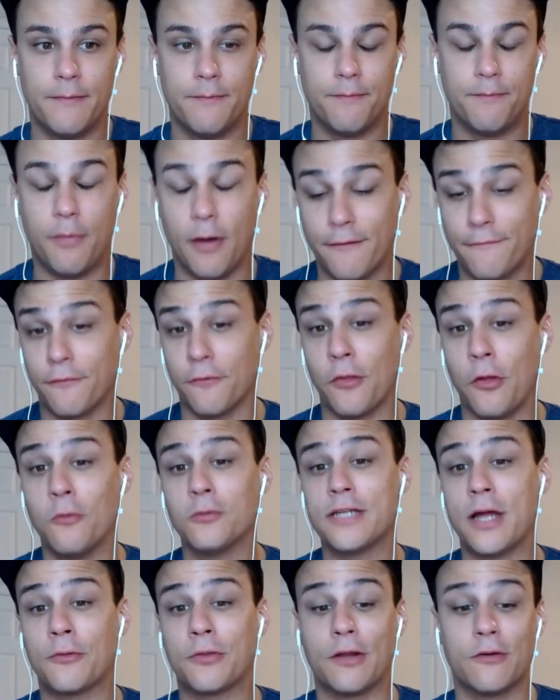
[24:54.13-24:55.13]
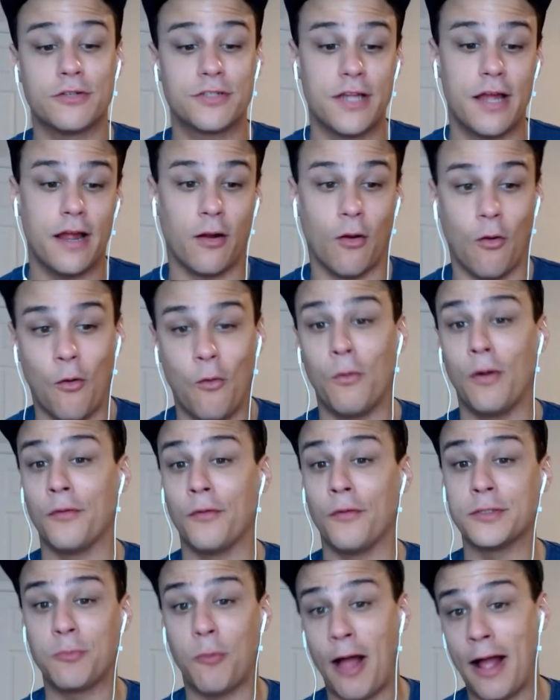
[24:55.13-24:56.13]
But for those out there saying, oh, well,
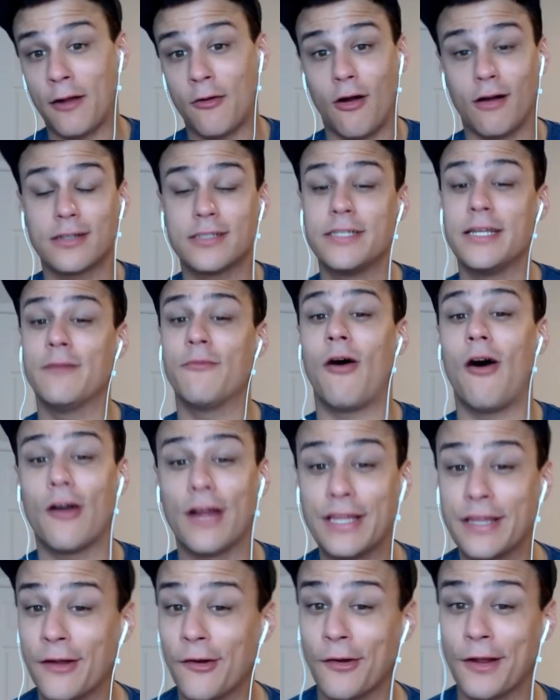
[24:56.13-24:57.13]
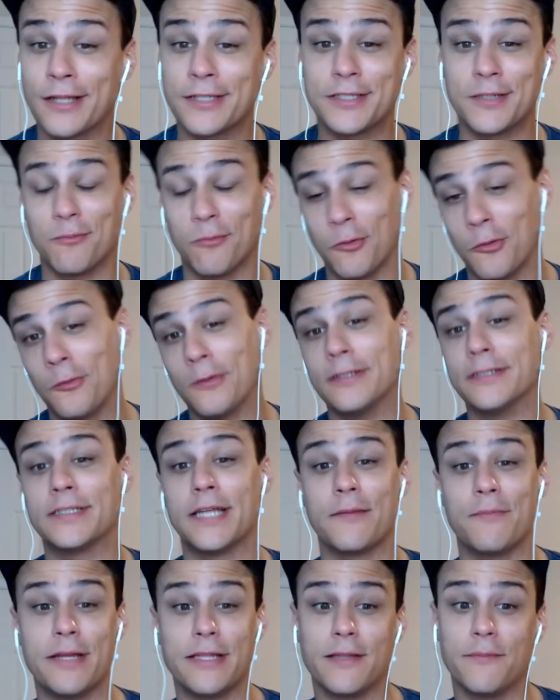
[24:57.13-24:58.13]
this Blackhawks team hung in there against the Bruins, they
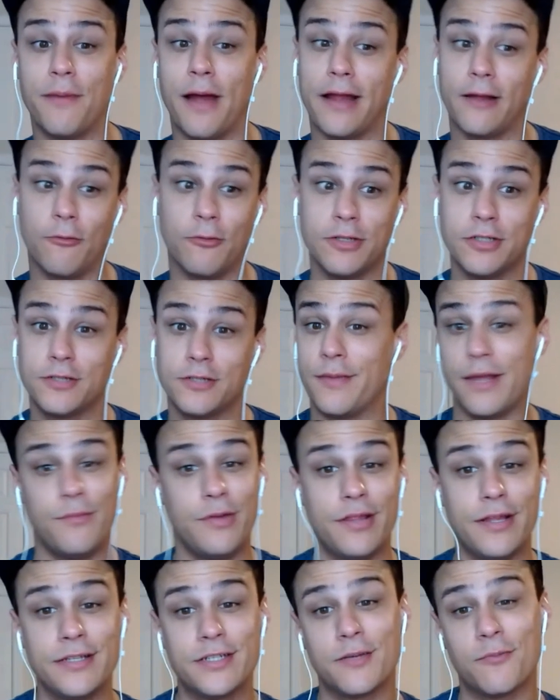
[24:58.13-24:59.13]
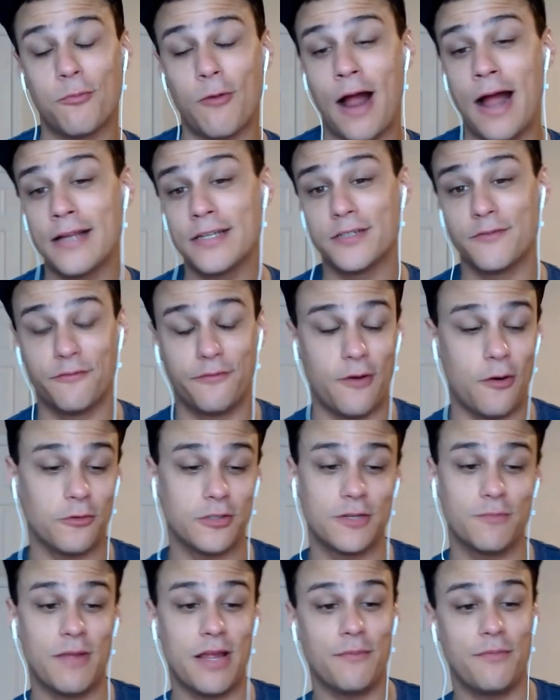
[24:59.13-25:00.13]
beat the Penguins, maybe they surprised some folks,
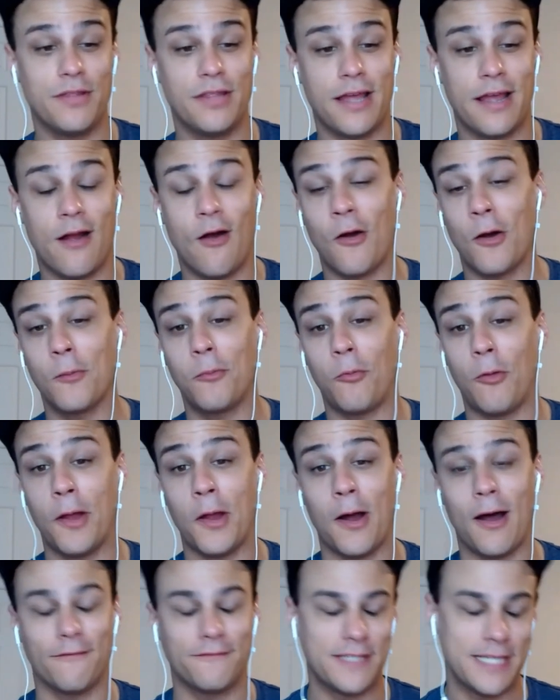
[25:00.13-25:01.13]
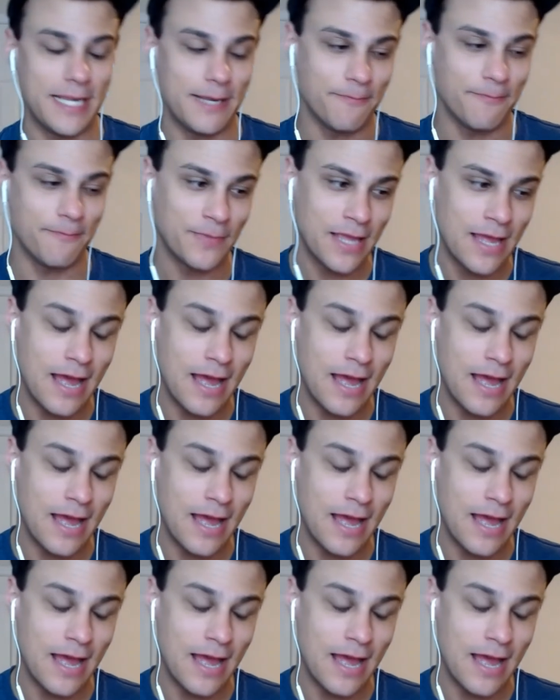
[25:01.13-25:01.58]
and maybe they are a playoff team.